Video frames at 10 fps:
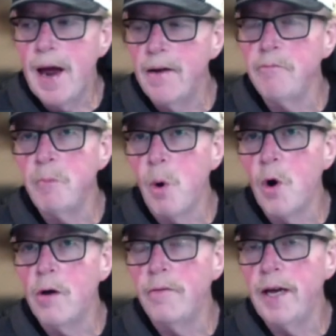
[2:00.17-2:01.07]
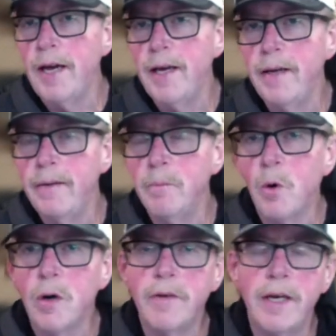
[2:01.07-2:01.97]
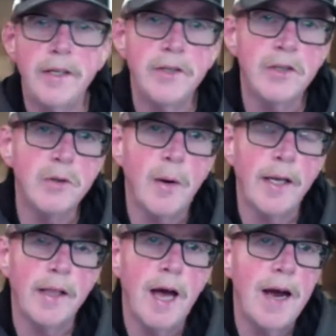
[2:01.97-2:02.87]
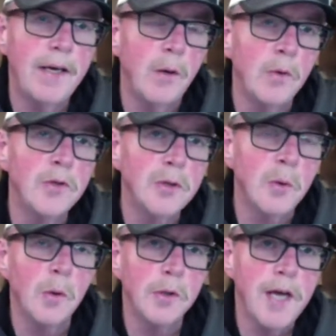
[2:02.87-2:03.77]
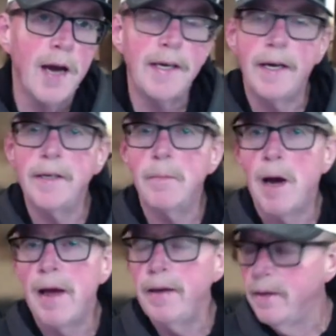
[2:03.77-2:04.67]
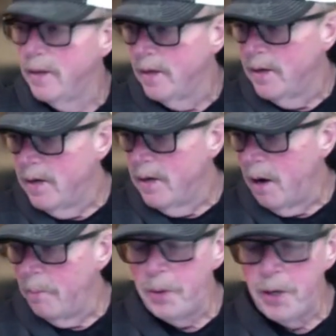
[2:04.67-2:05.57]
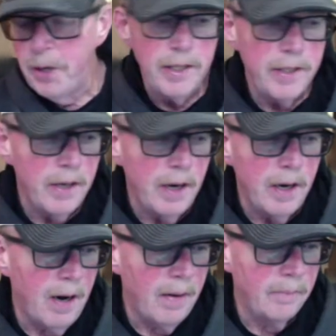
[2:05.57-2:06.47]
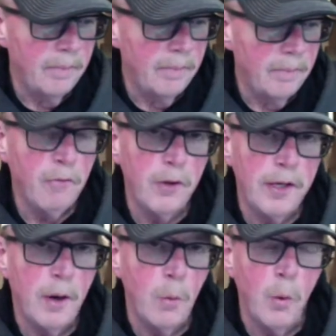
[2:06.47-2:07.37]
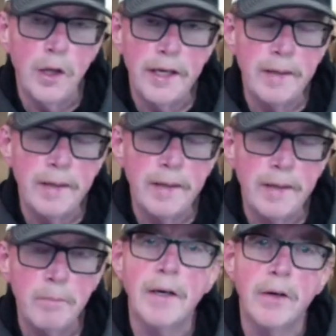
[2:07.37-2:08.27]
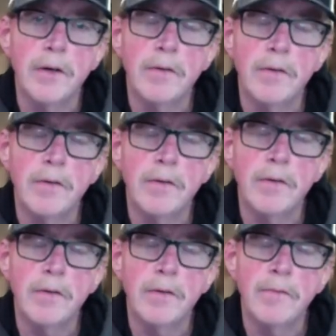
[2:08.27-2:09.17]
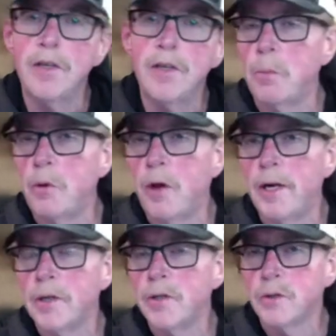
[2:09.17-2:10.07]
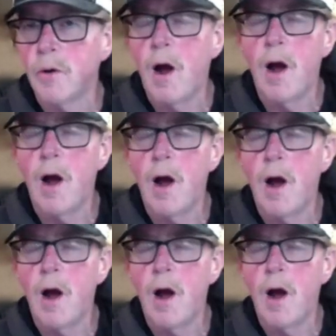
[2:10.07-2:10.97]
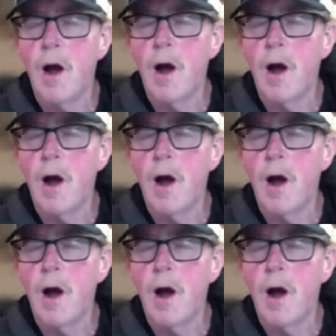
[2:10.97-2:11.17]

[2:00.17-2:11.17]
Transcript: of more of a straight line, old school tight end, in my opinion. Definitely a willing blocker, very physical player, strong kid.